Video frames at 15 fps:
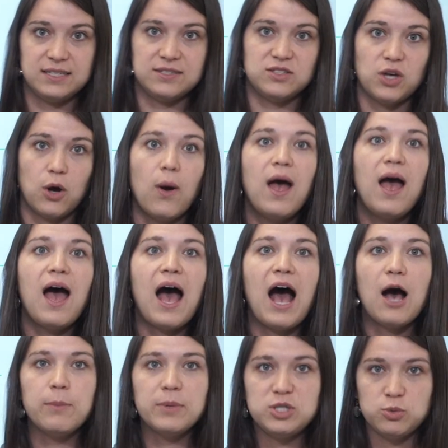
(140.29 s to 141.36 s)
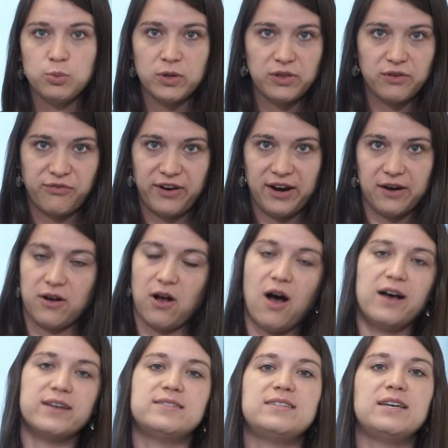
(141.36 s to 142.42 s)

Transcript: So how much will the fare cost?